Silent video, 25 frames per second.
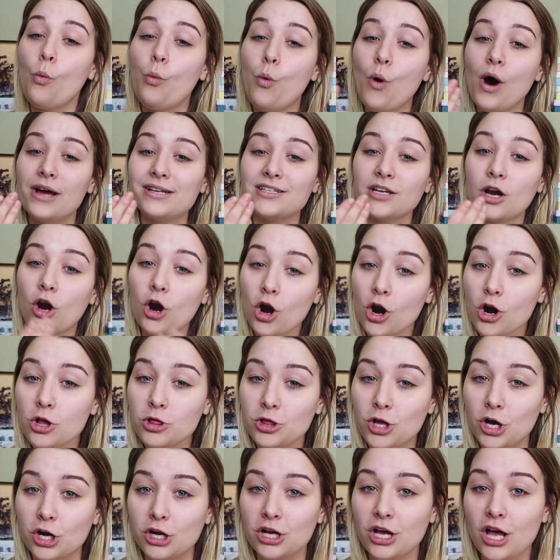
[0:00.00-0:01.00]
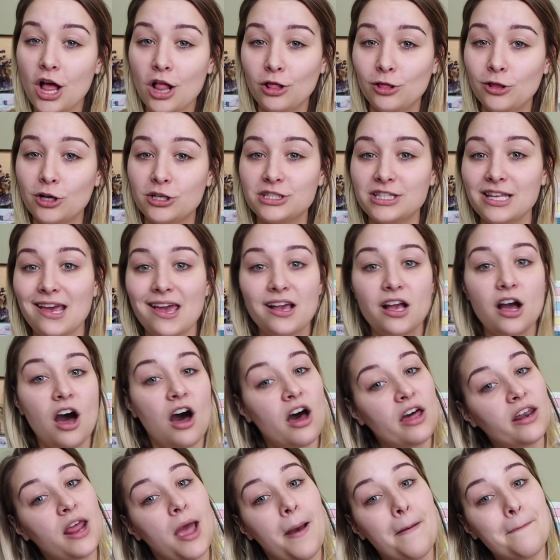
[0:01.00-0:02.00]
what her look looks like
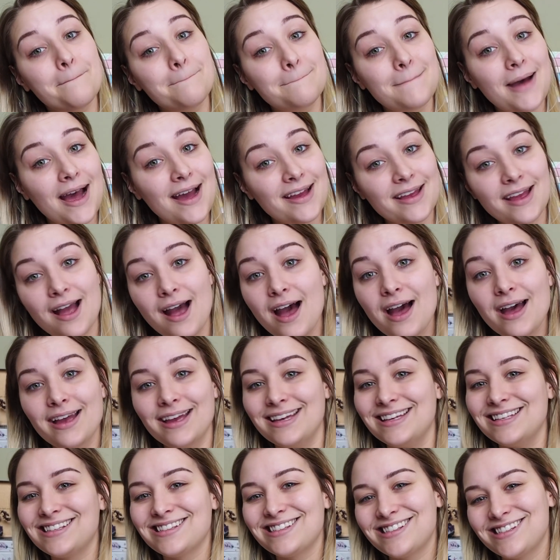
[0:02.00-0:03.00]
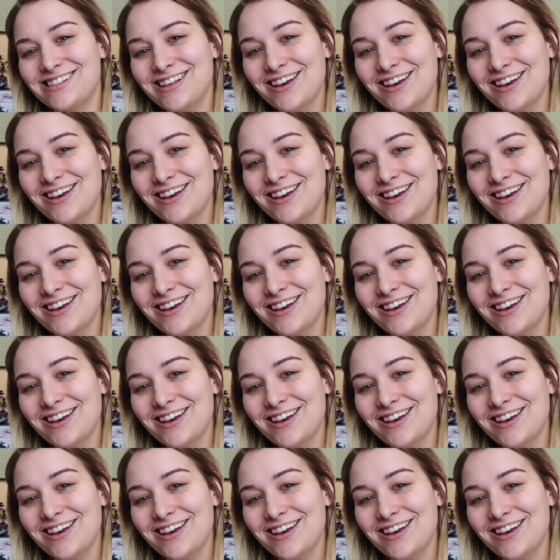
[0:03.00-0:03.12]
on my eyes.